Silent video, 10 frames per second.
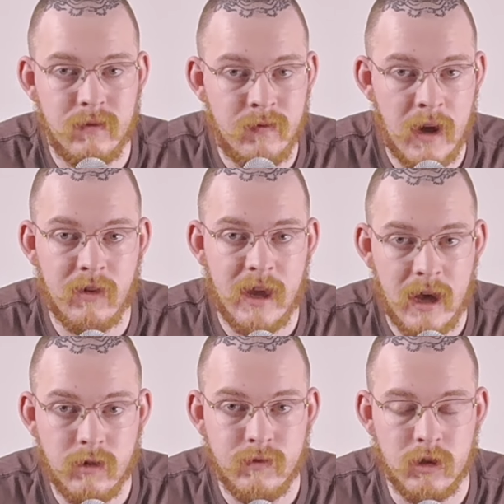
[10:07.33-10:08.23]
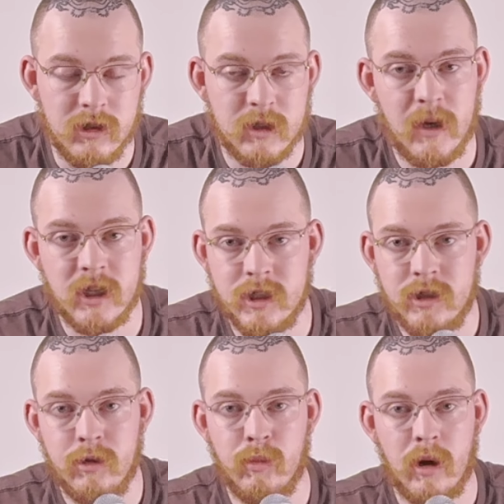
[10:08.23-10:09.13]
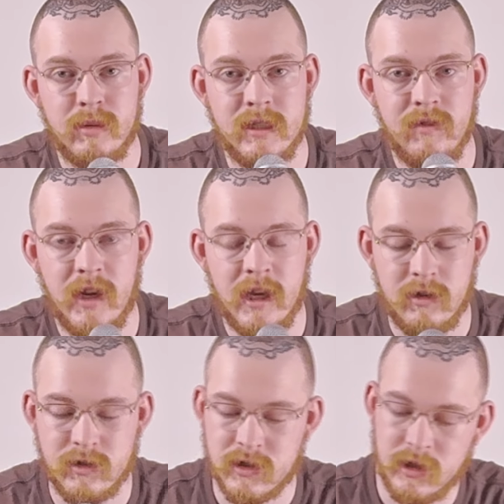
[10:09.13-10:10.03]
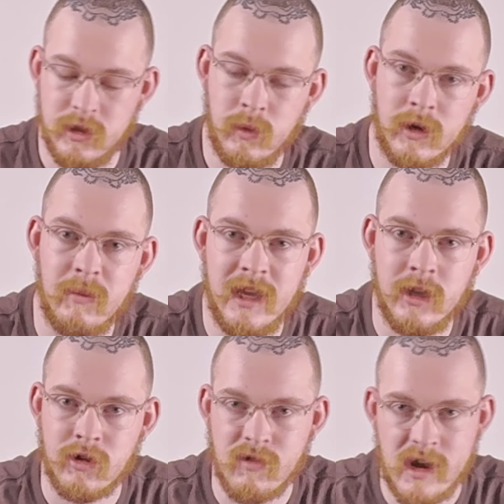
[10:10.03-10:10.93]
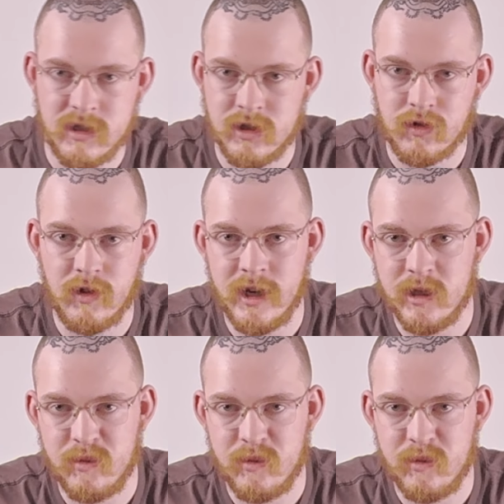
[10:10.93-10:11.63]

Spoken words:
very helpful, especially doing property videos. You want to make the grass as green as